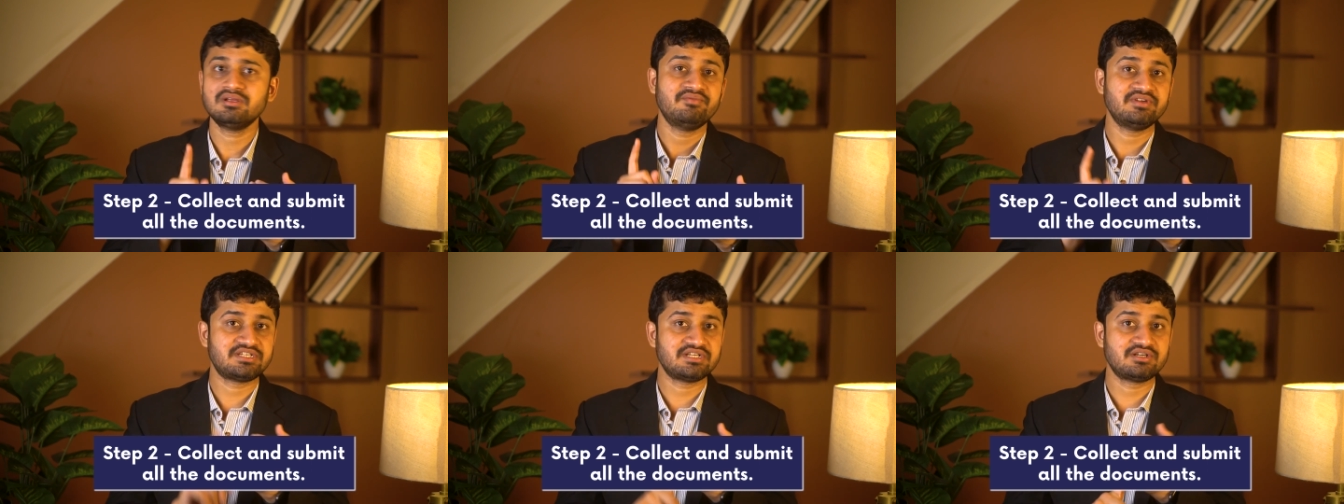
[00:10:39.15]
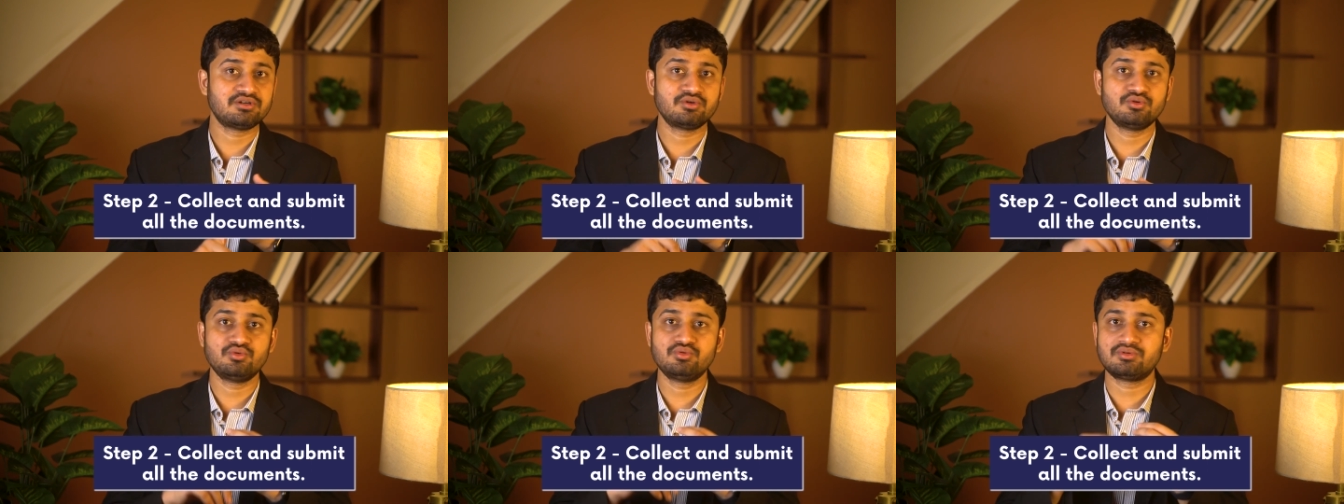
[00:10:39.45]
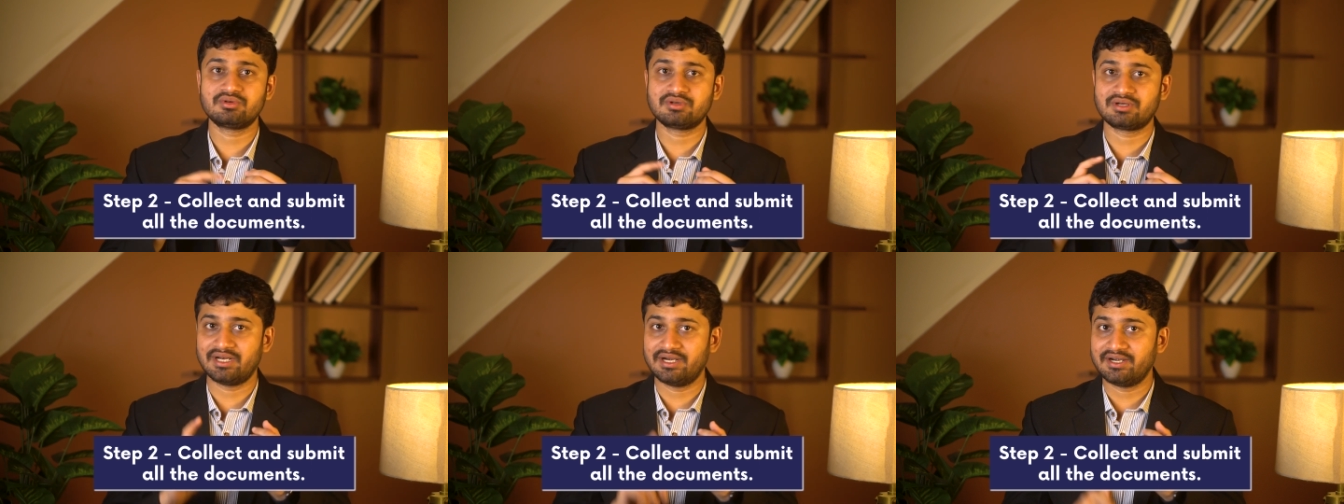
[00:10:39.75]
which
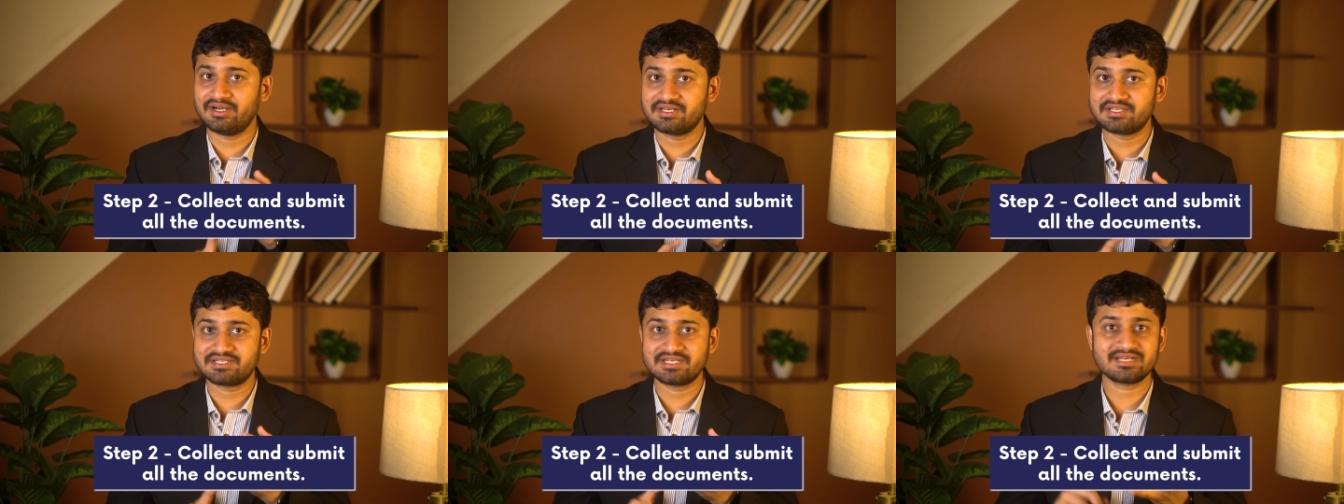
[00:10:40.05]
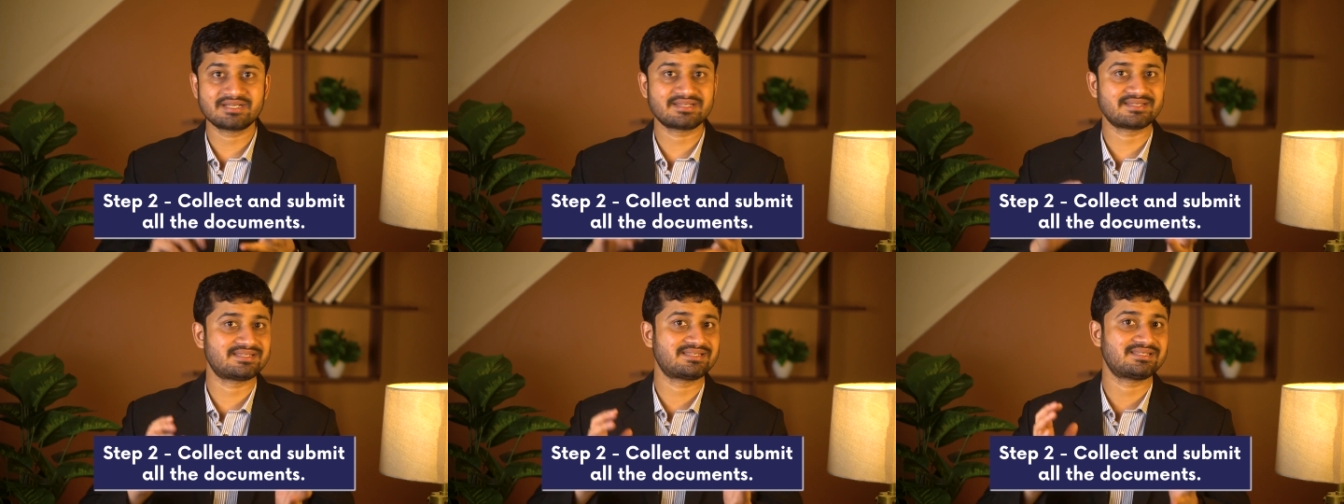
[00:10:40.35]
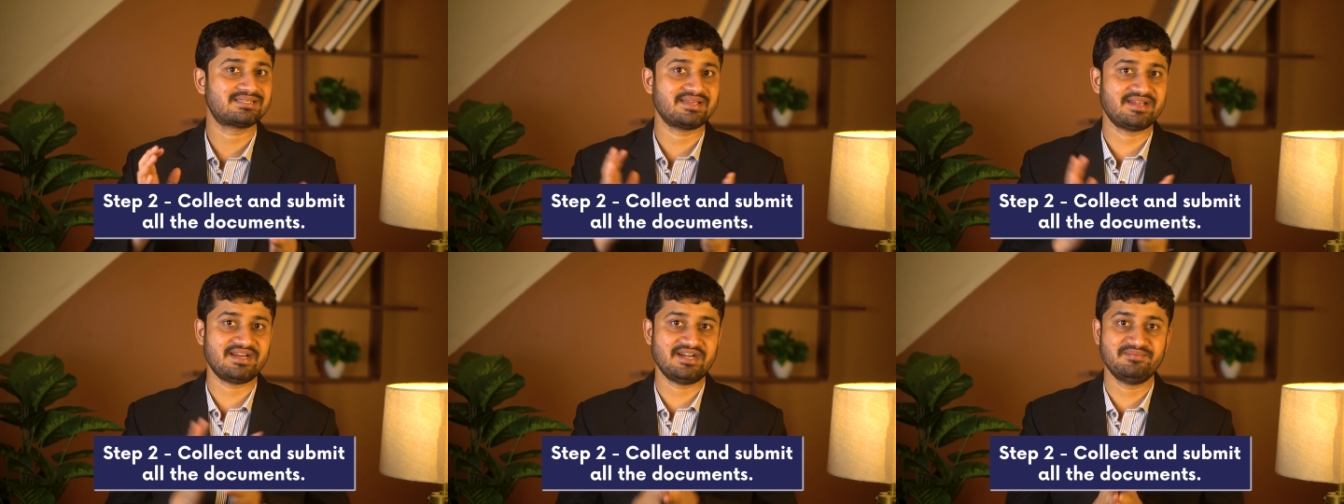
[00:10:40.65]
include credit
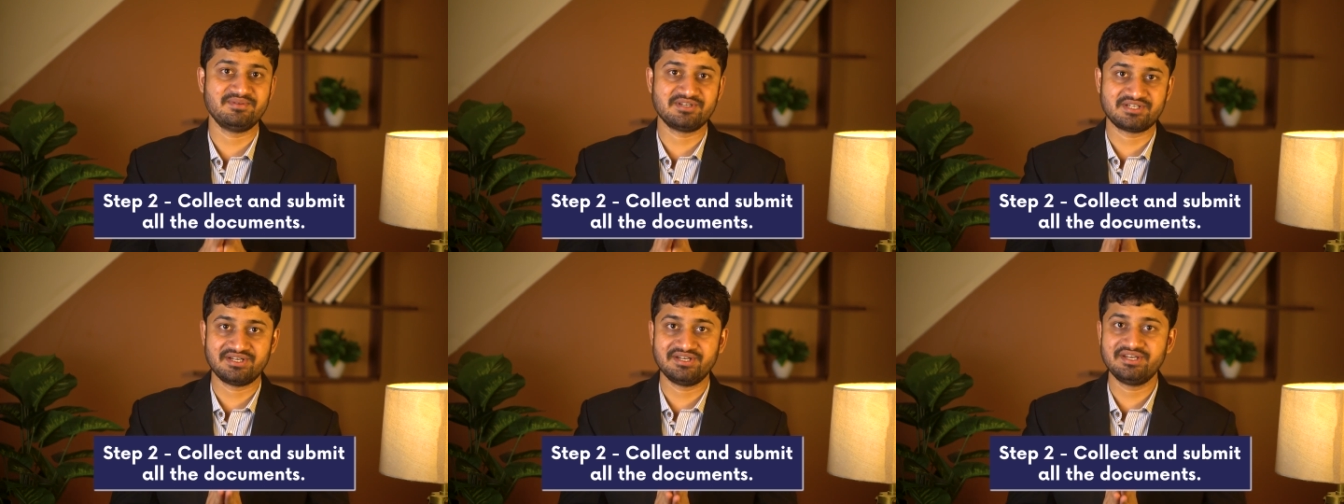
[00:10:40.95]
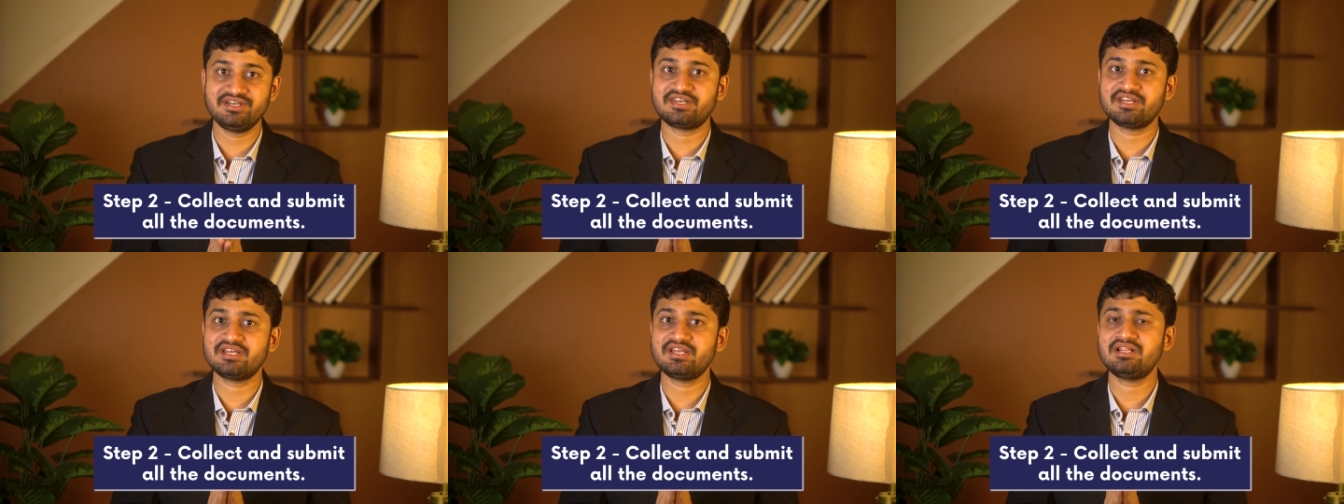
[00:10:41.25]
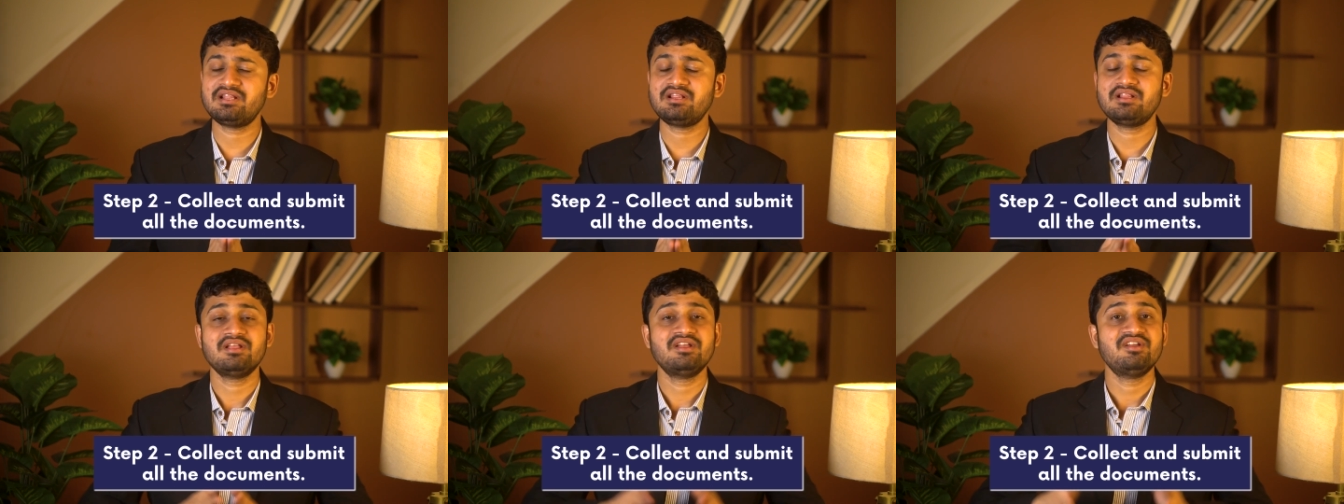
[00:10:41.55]
checks, admission detail,